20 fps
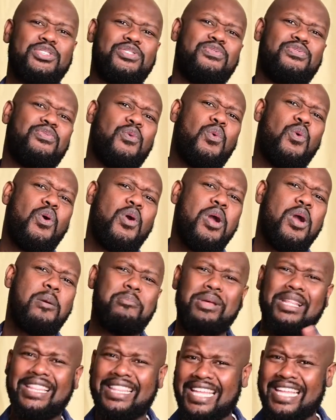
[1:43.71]
for
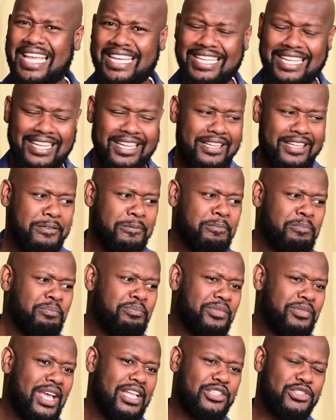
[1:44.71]
millennia.
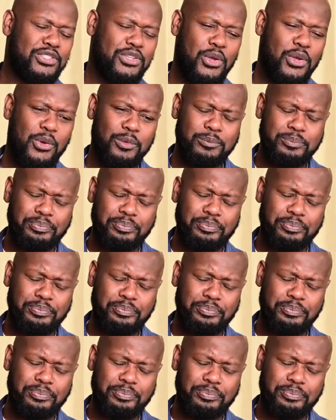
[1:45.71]
And so